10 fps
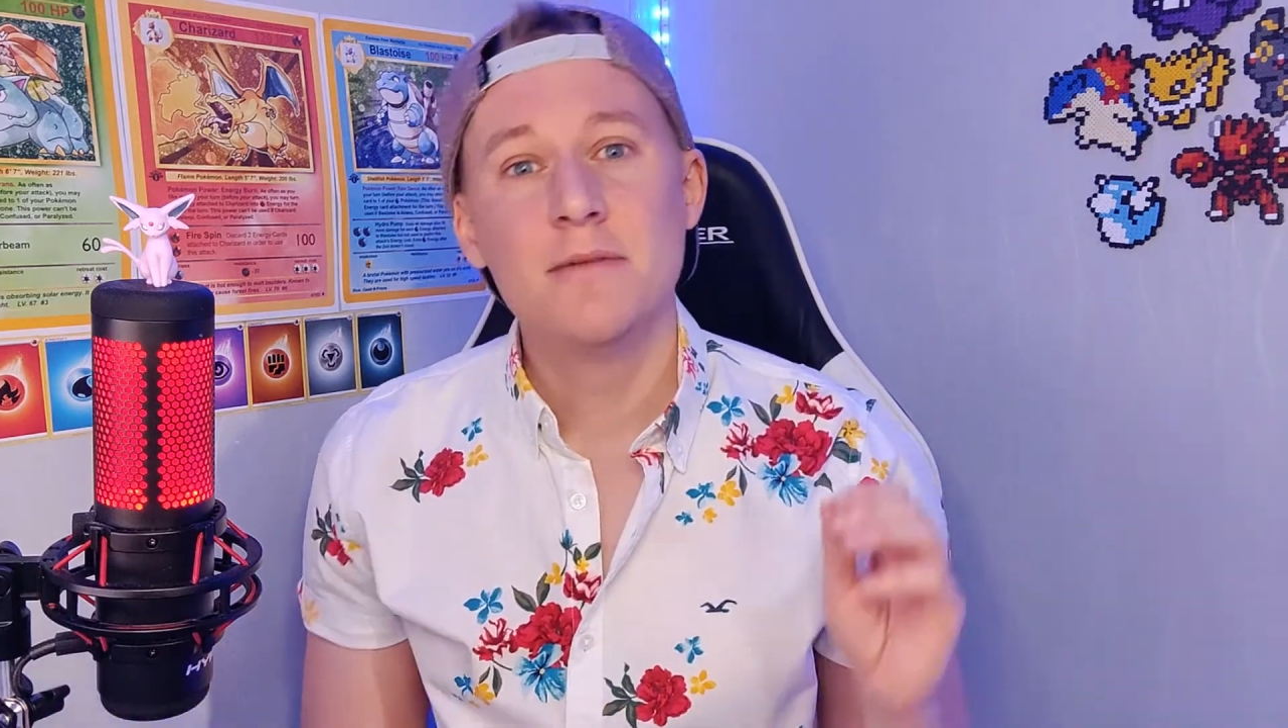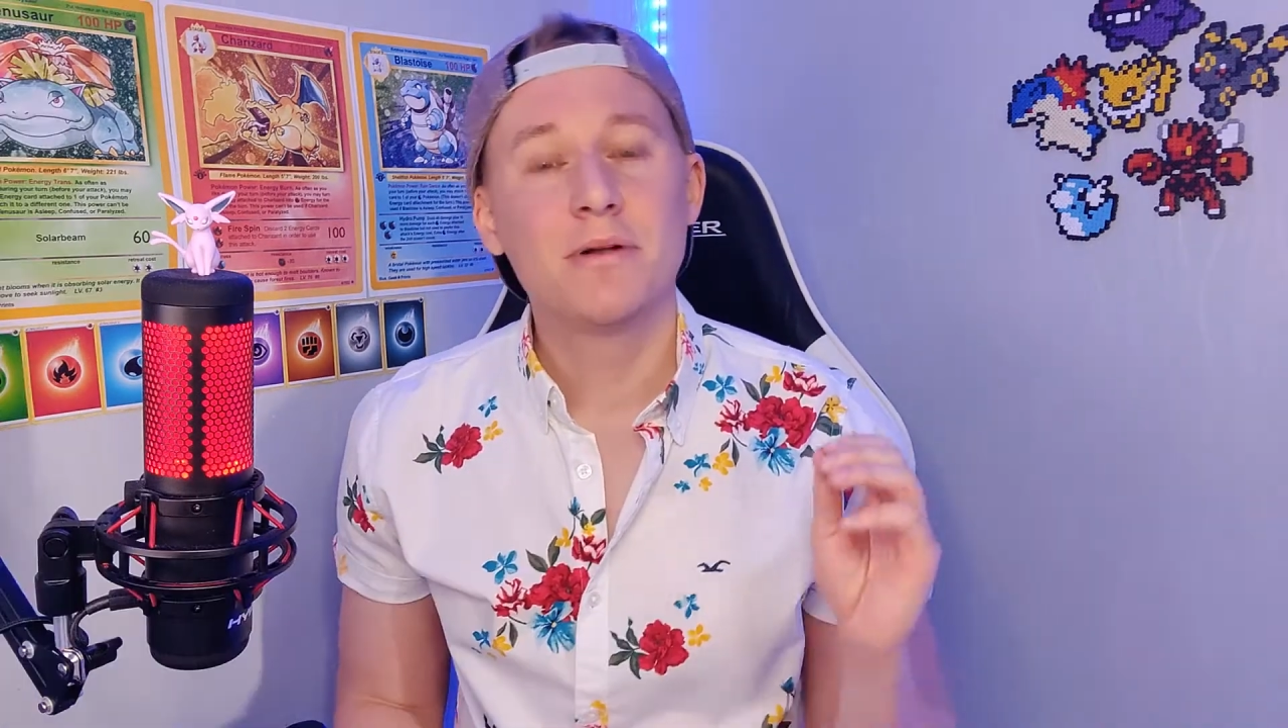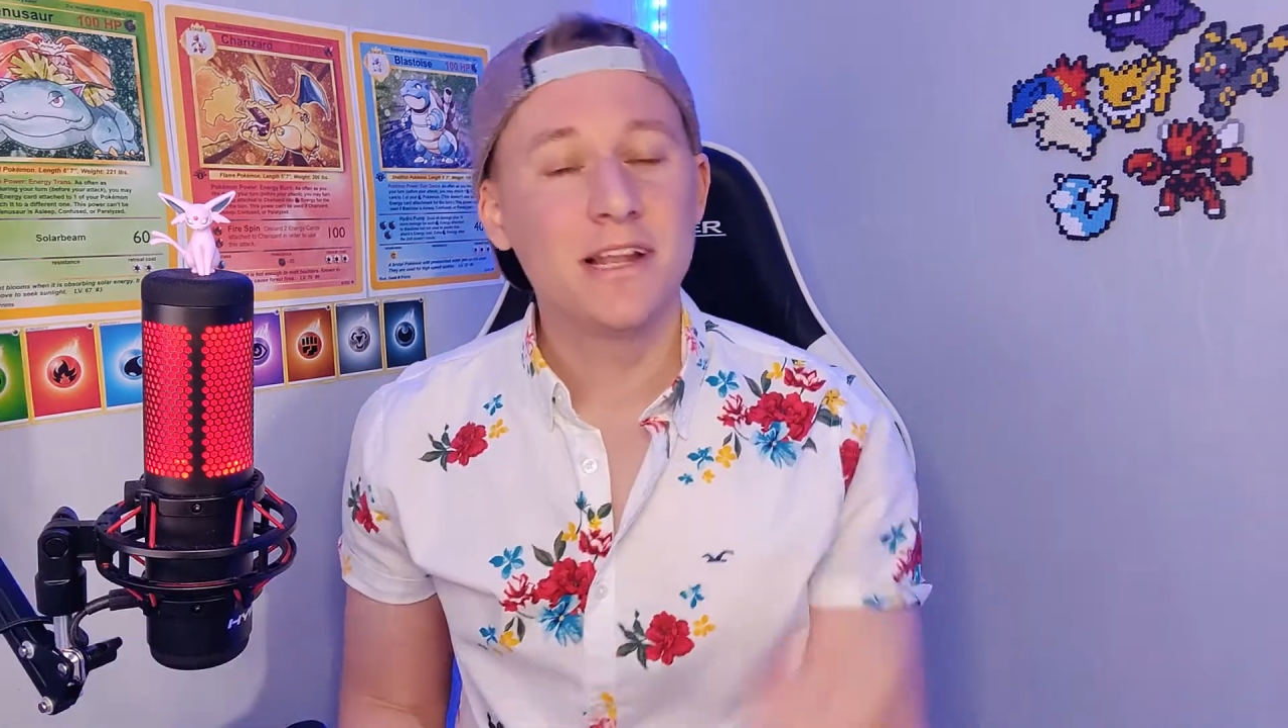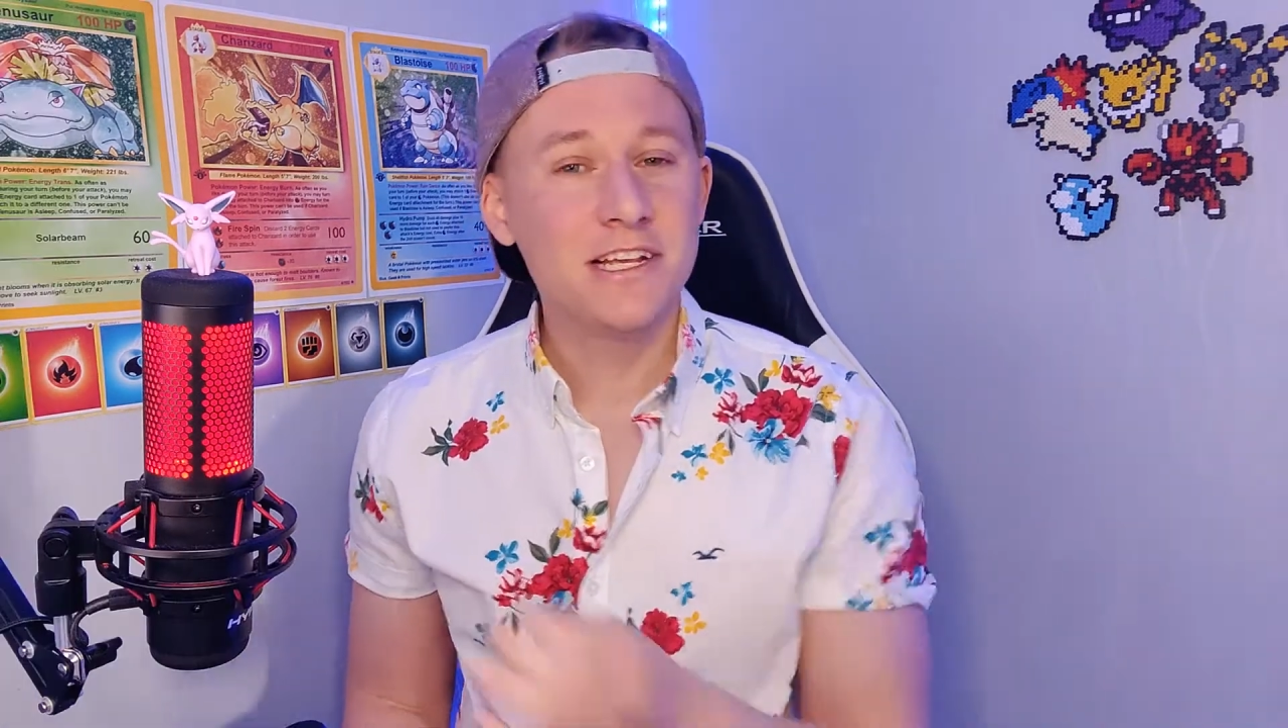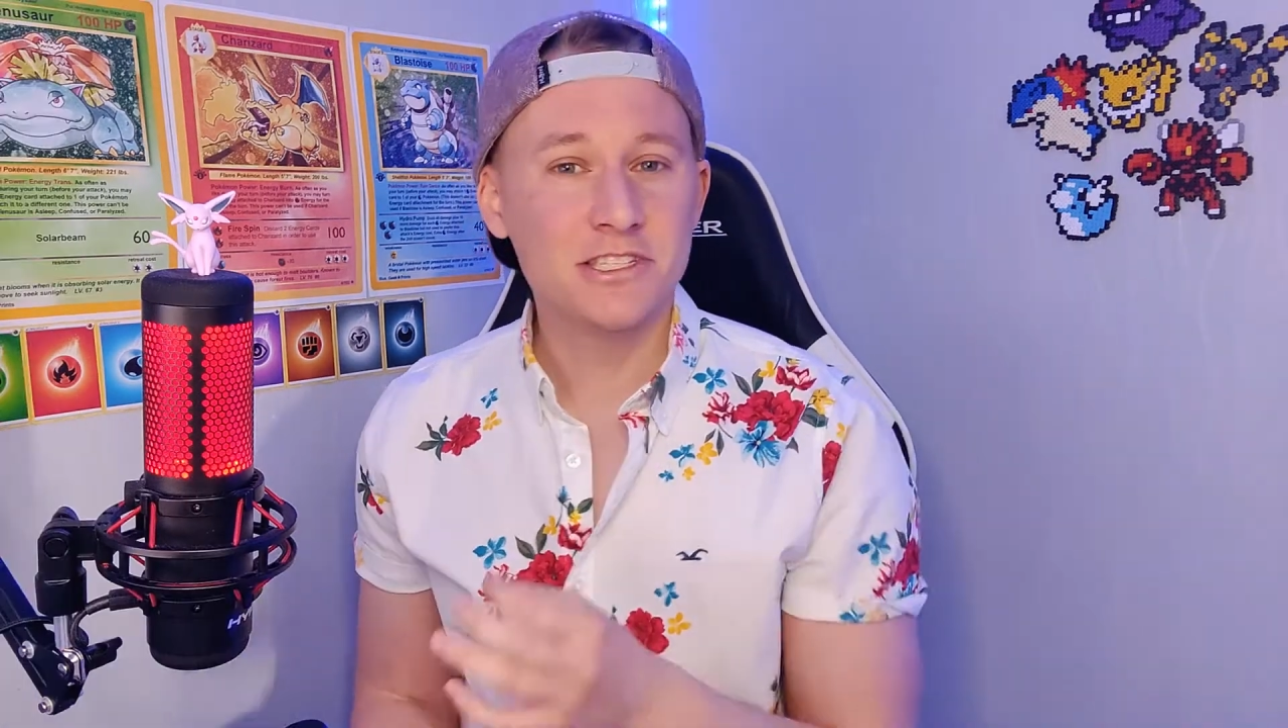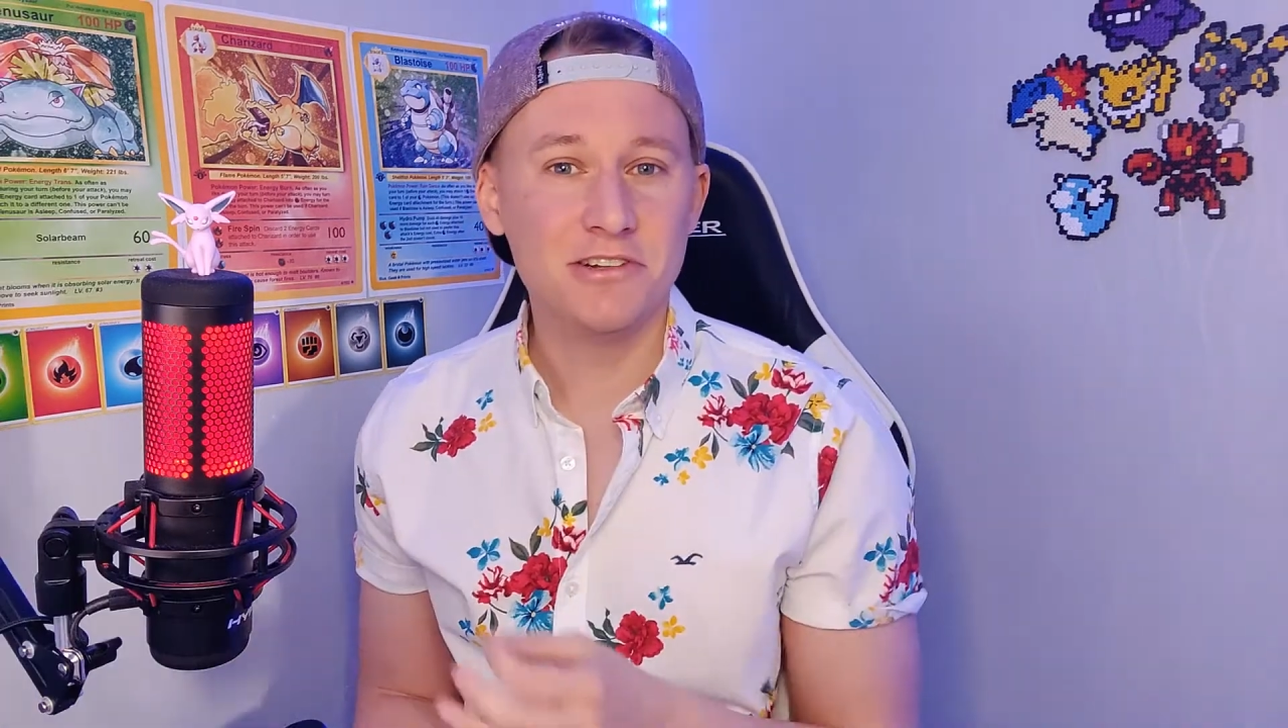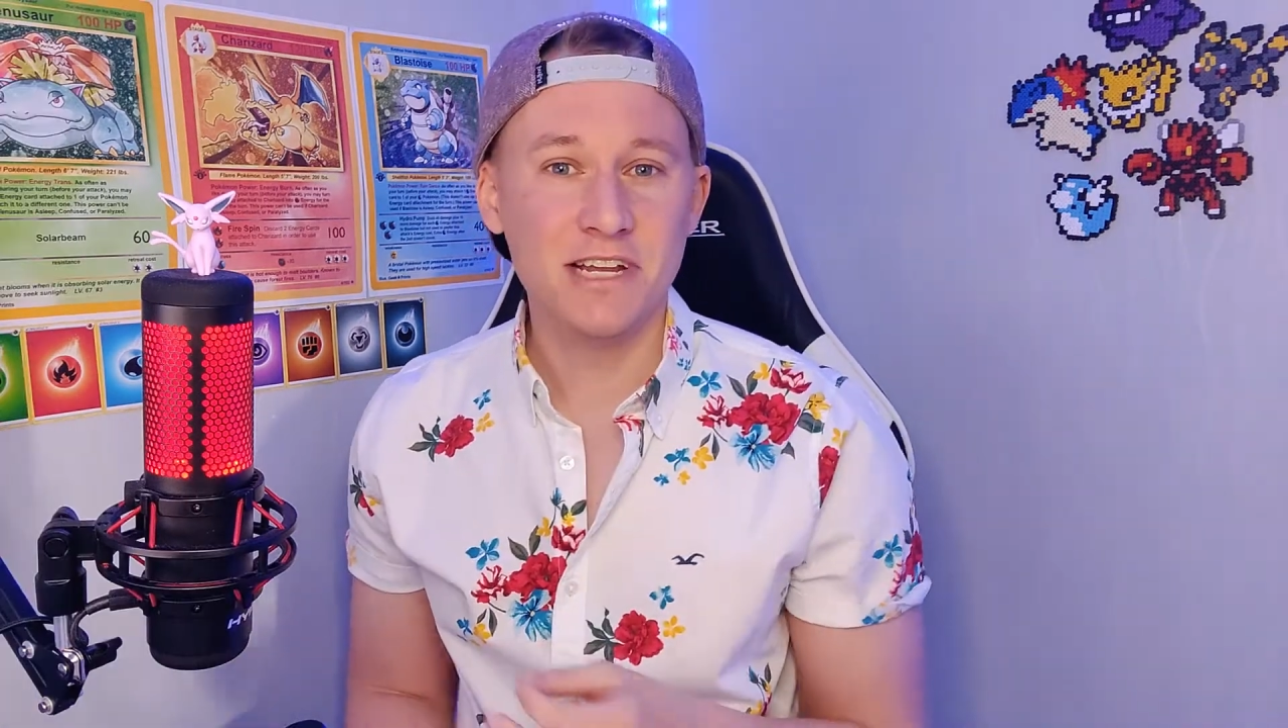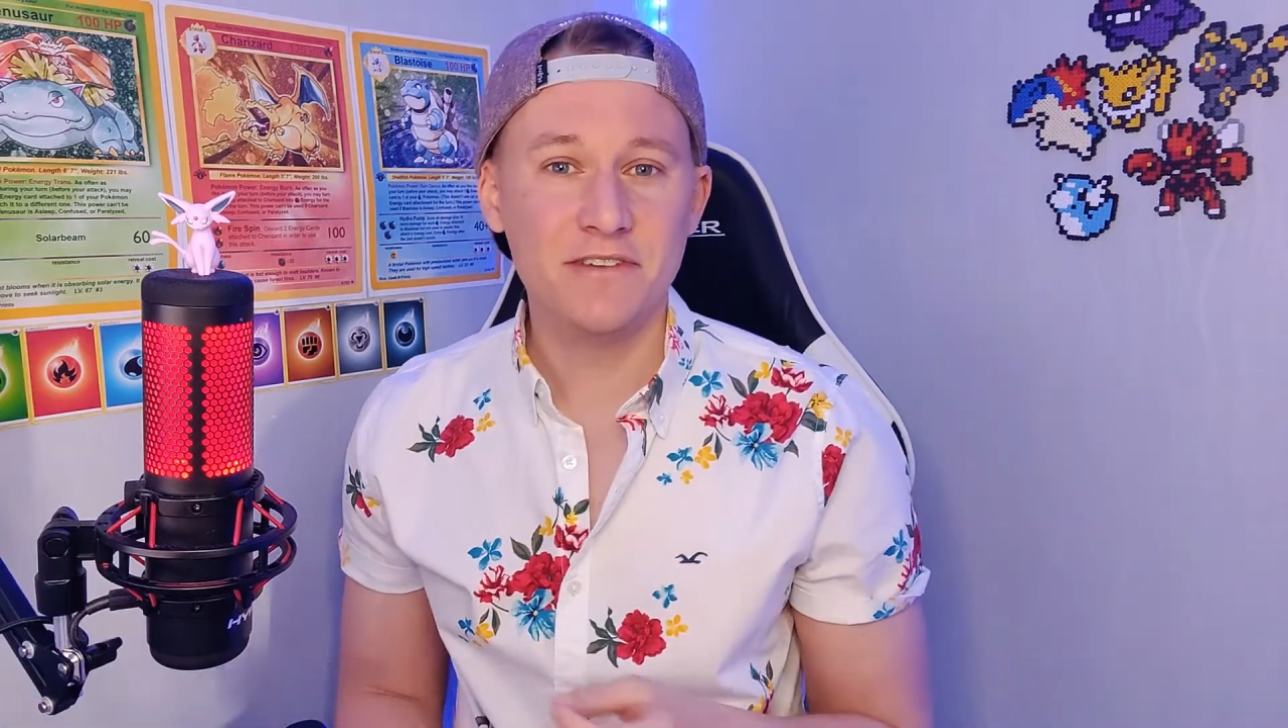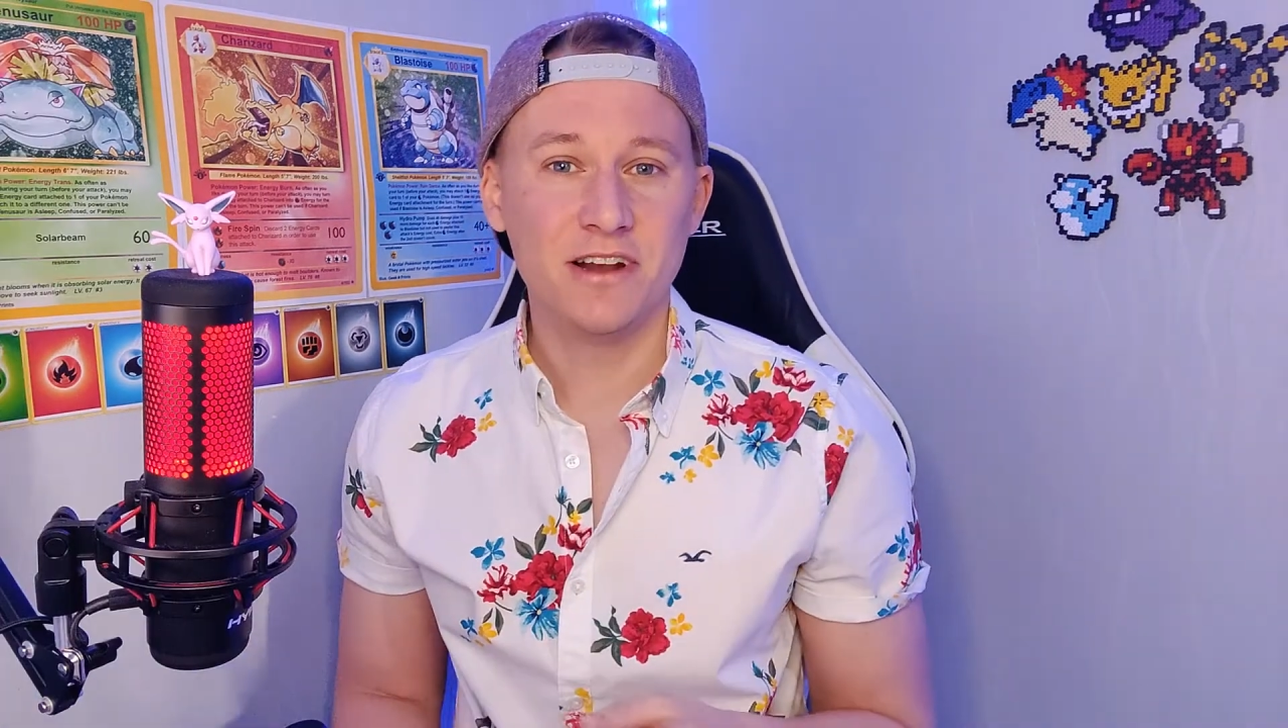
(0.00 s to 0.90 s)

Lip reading: please do leave a